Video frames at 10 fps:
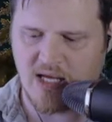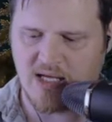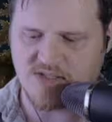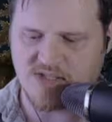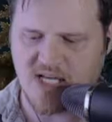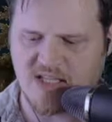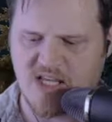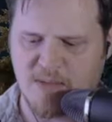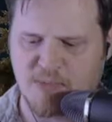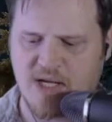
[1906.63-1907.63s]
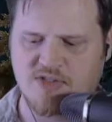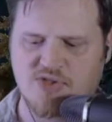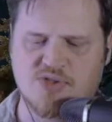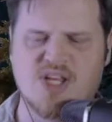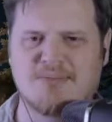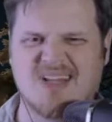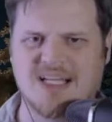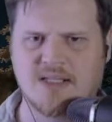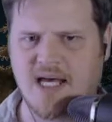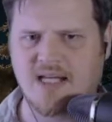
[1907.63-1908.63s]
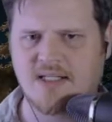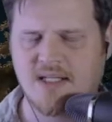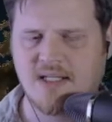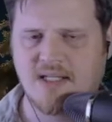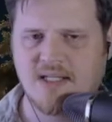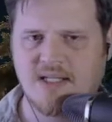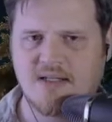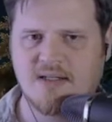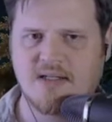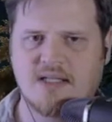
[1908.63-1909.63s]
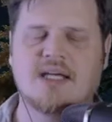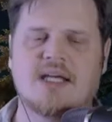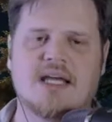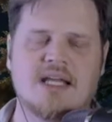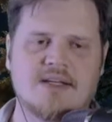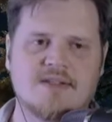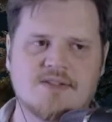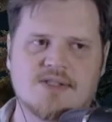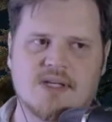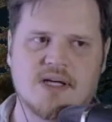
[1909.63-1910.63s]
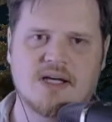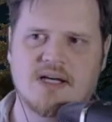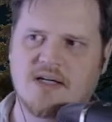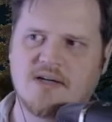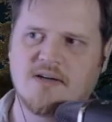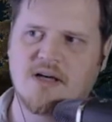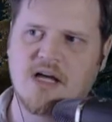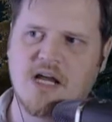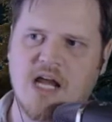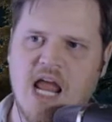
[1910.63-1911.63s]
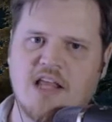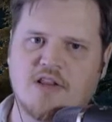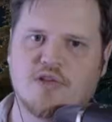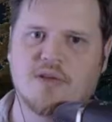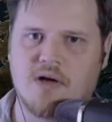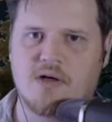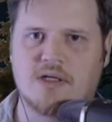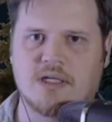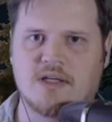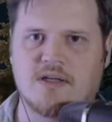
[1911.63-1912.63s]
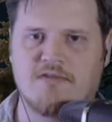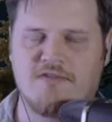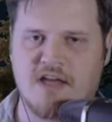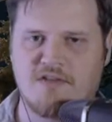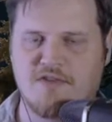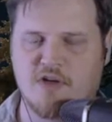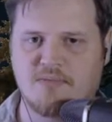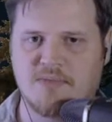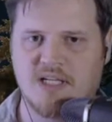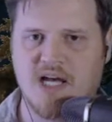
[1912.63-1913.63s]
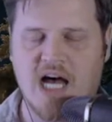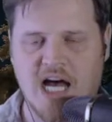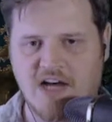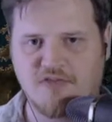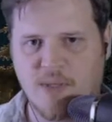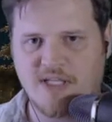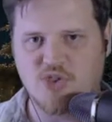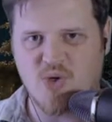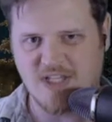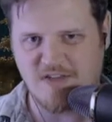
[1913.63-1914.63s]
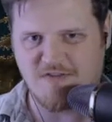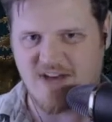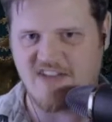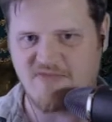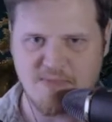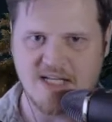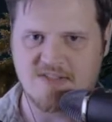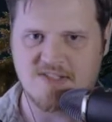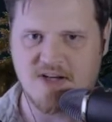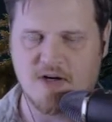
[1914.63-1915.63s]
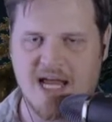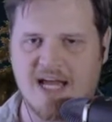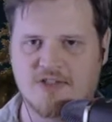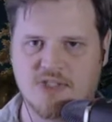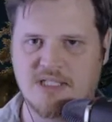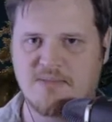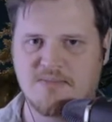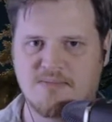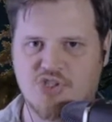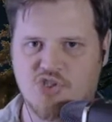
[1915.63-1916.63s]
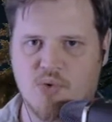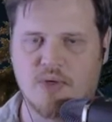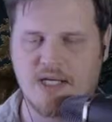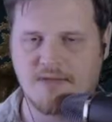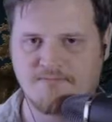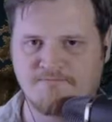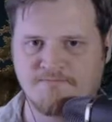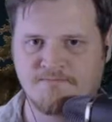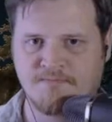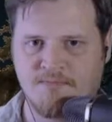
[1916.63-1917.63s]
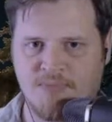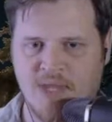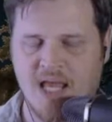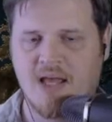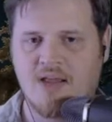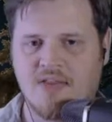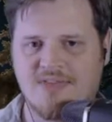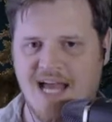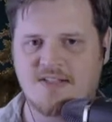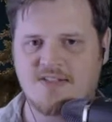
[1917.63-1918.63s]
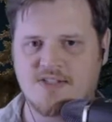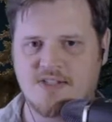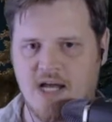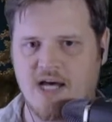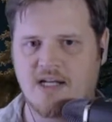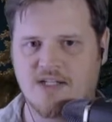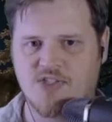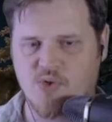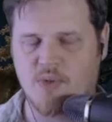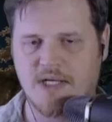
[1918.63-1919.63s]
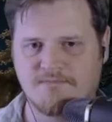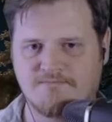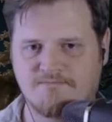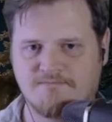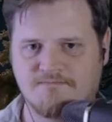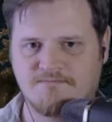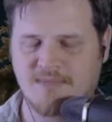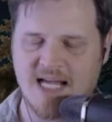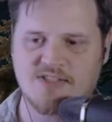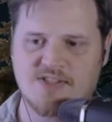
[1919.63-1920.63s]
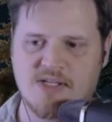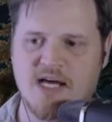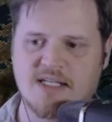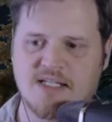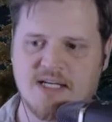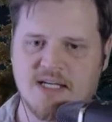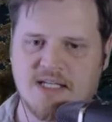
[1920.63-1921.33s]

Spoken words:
It's like The Apprentice or something like that. It is a long fan film, of which only 5 minutes are actually story. That's not a story. That's not